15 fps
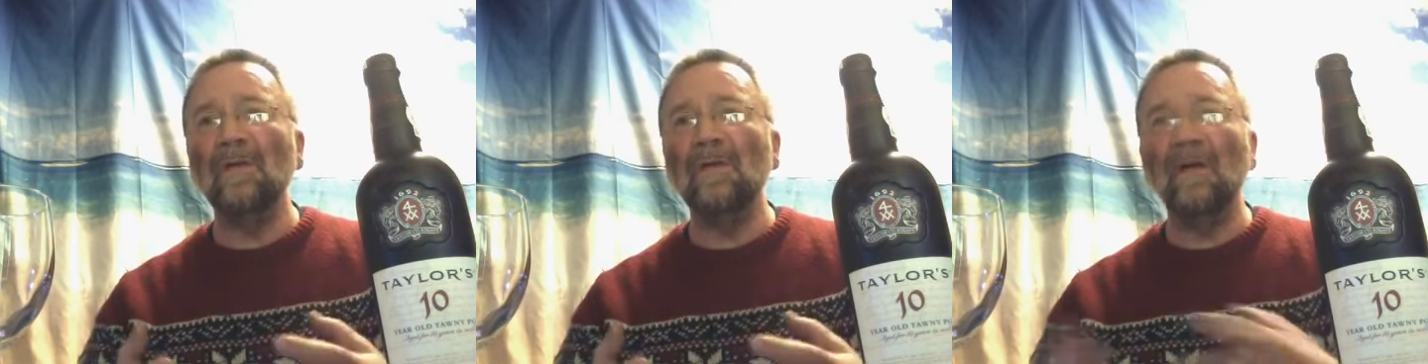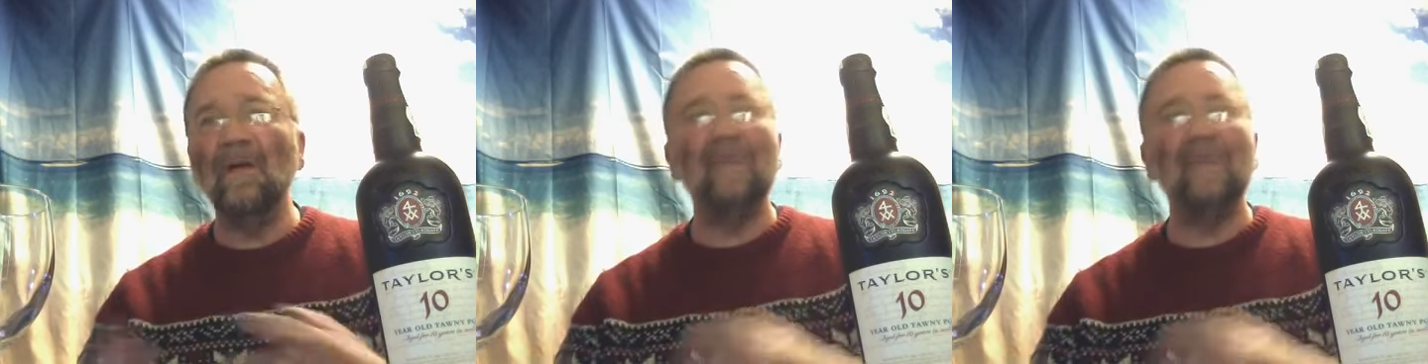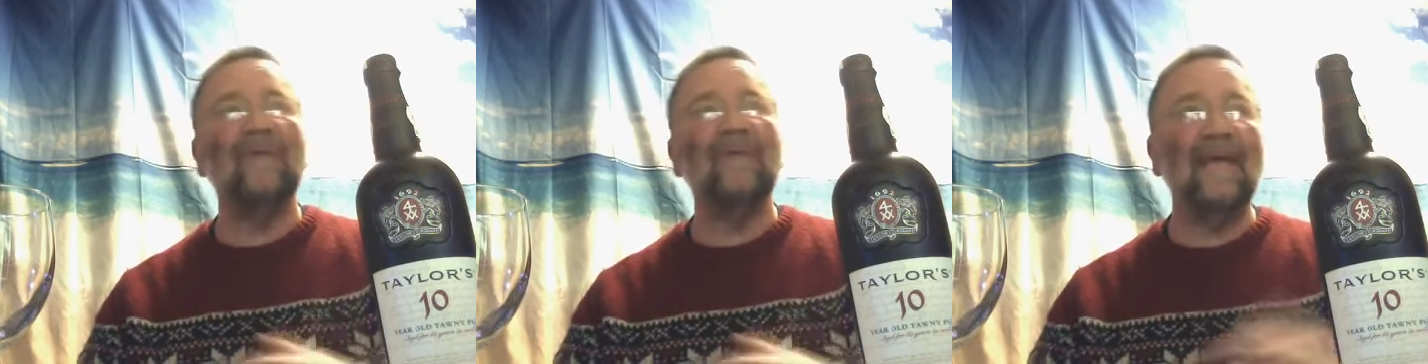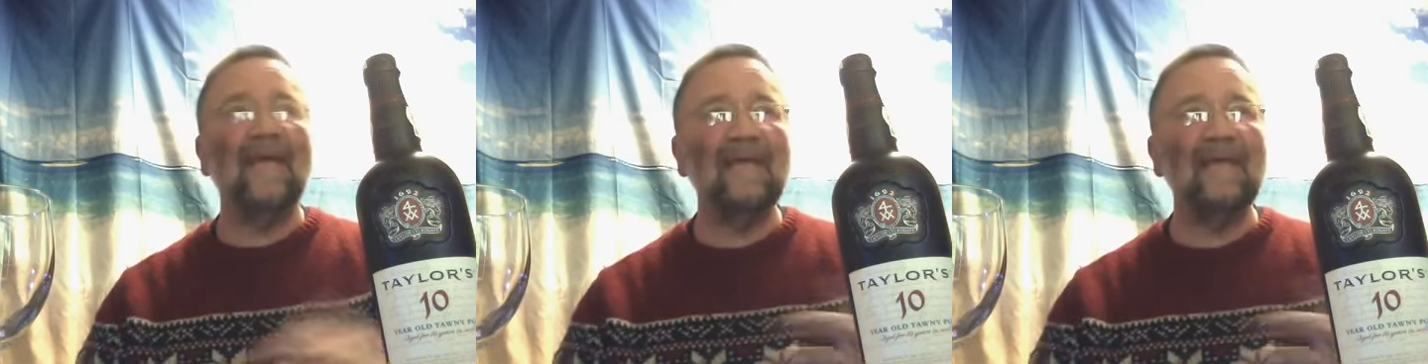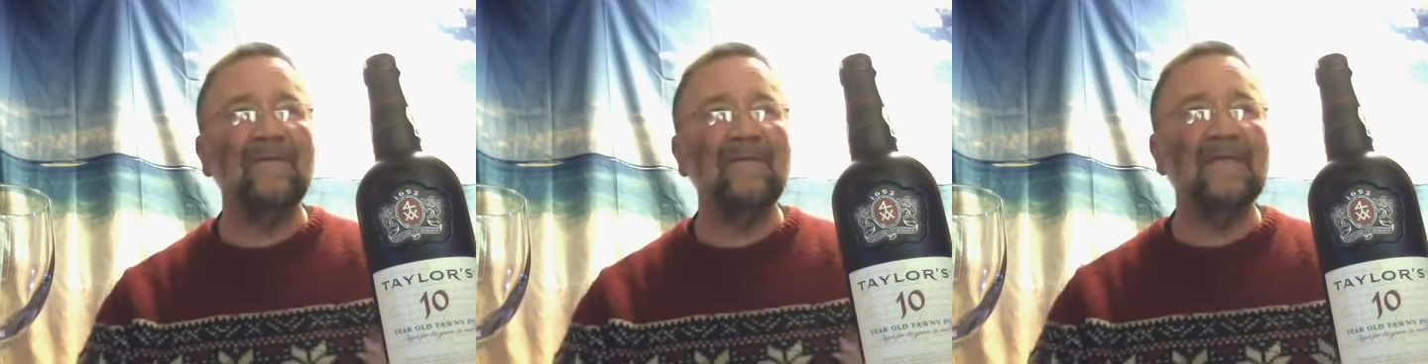life
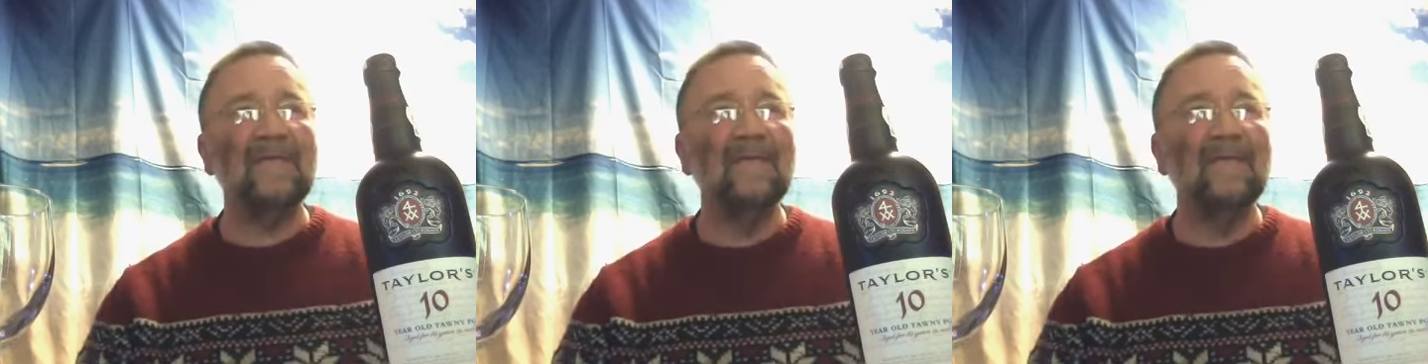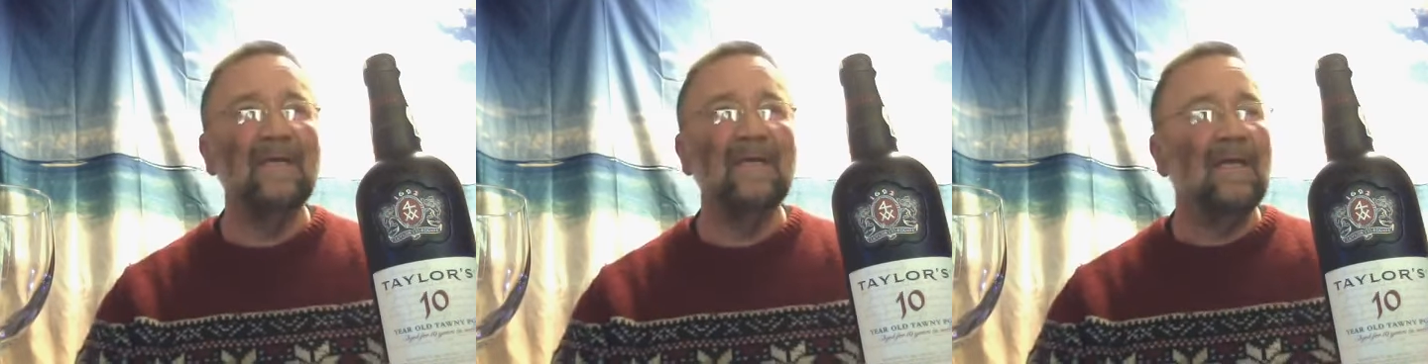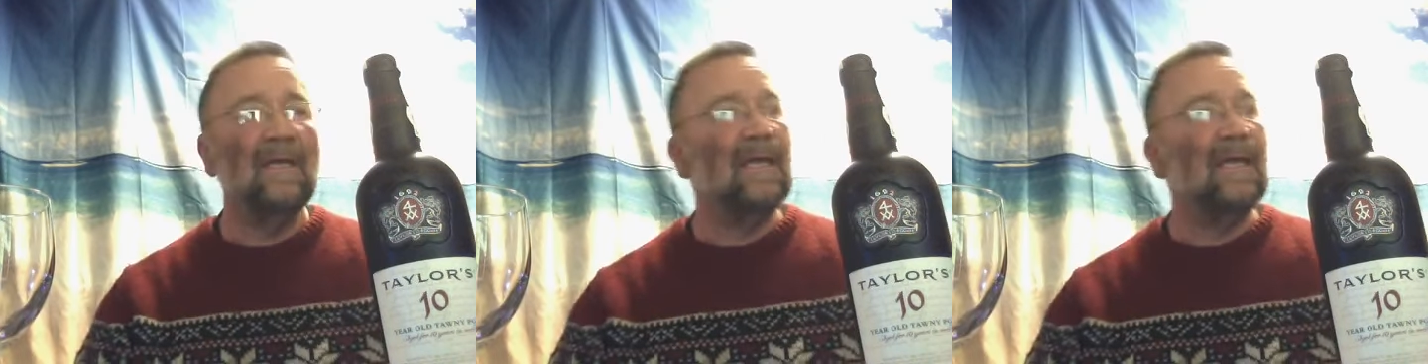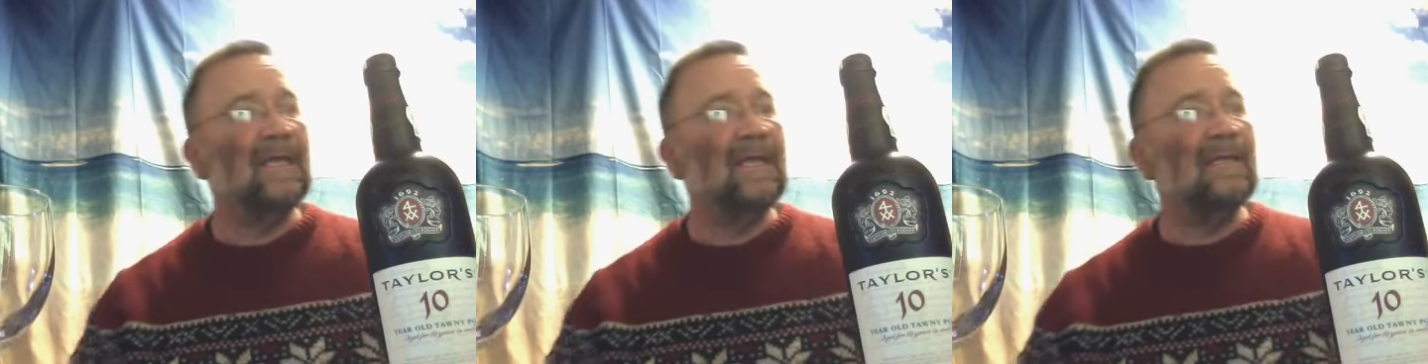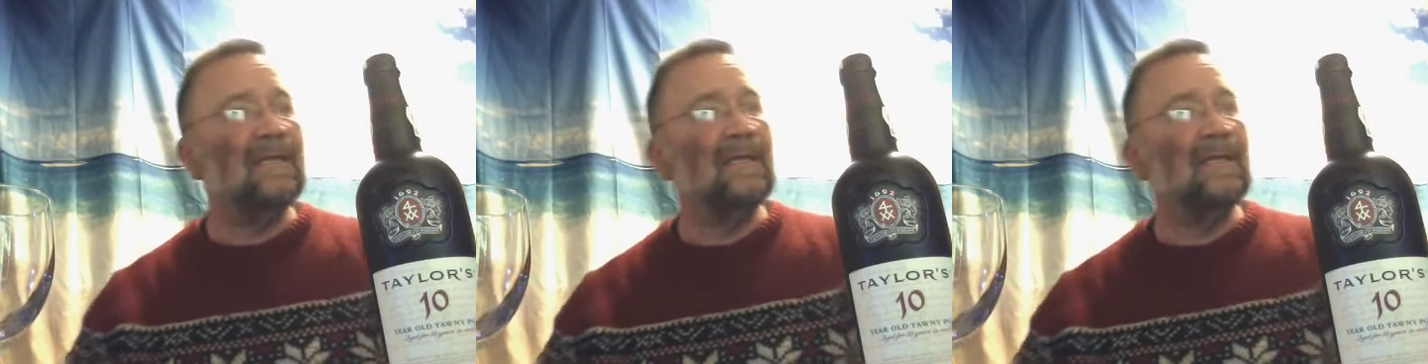ahead of it
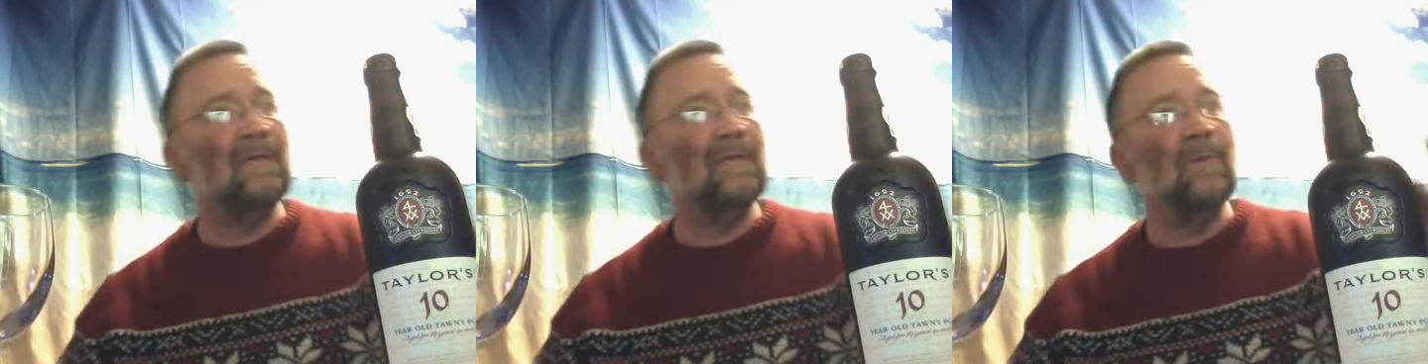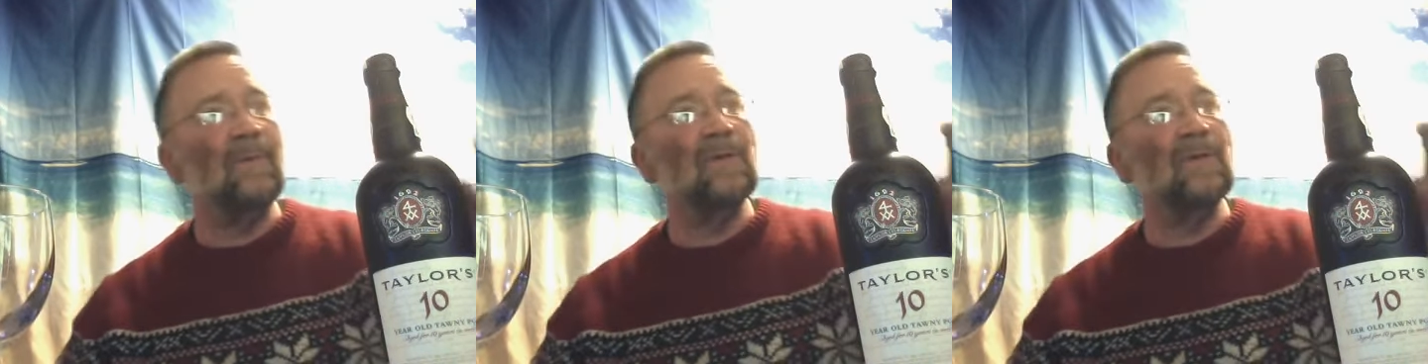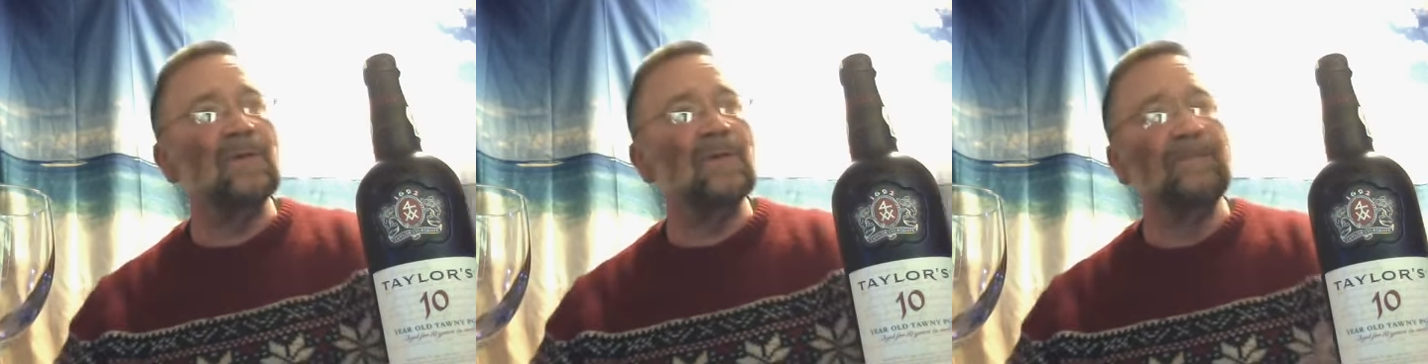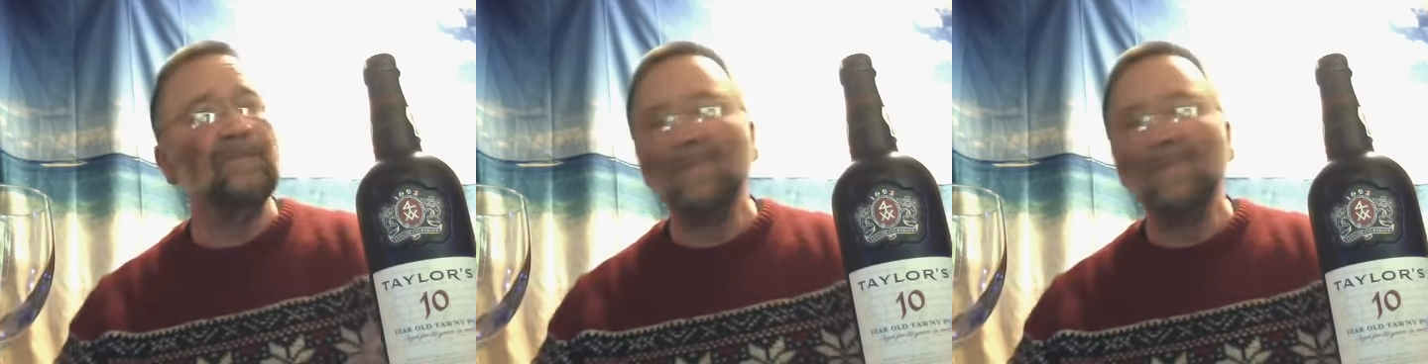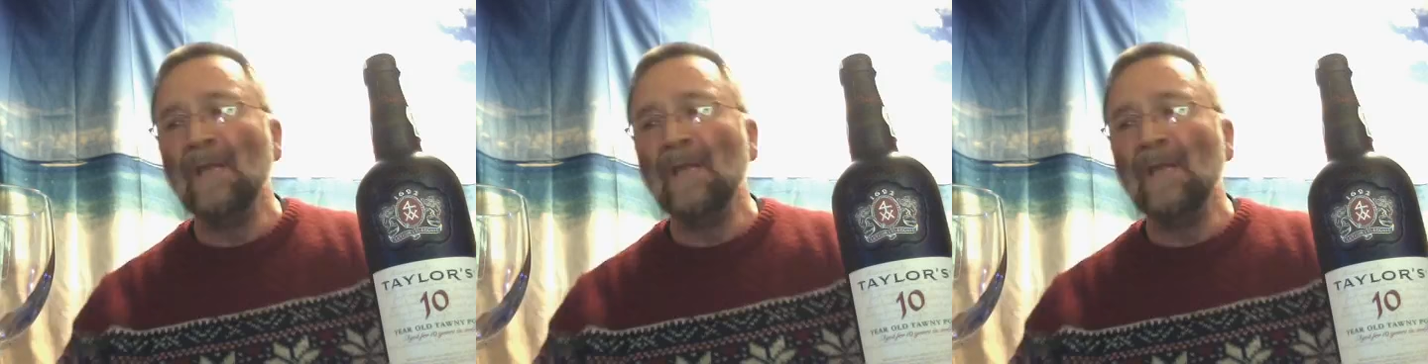in the bottle.